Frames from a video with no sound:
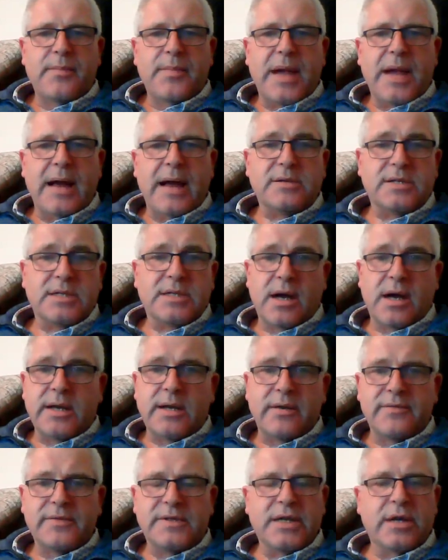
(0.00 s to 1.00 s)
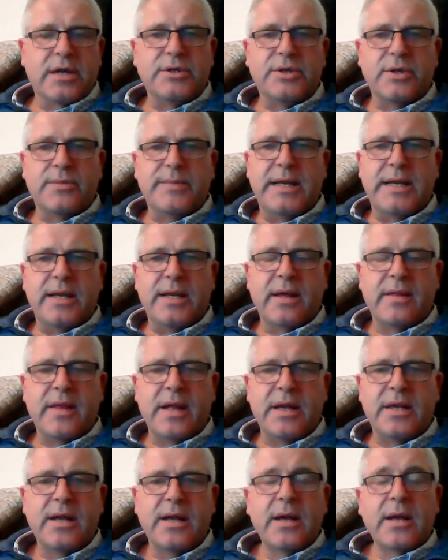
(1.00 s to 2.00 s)
outside of social media,
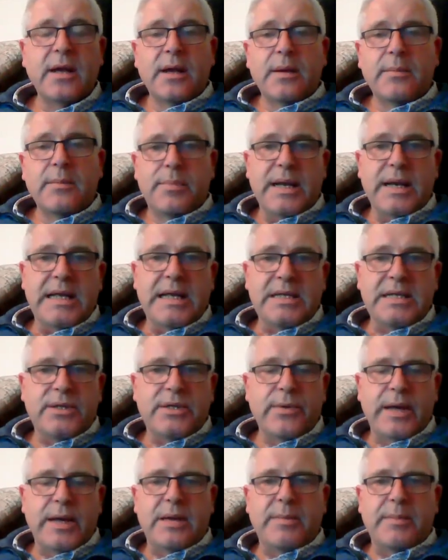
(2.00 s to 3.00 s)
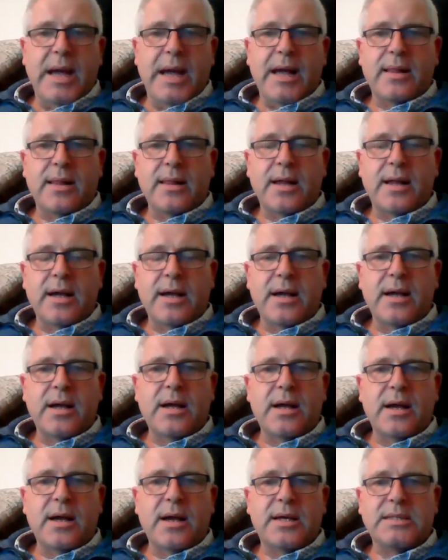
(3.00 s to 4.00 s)
then please do email
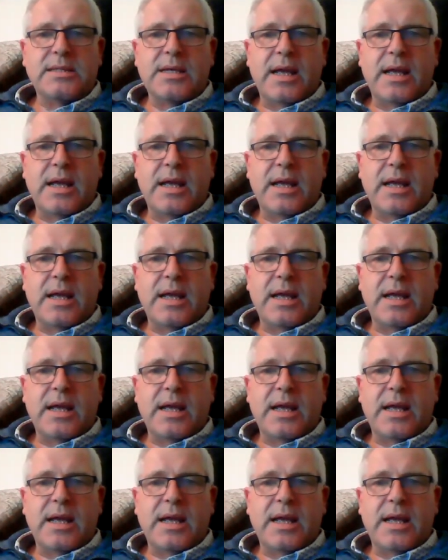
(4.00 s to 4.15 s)
us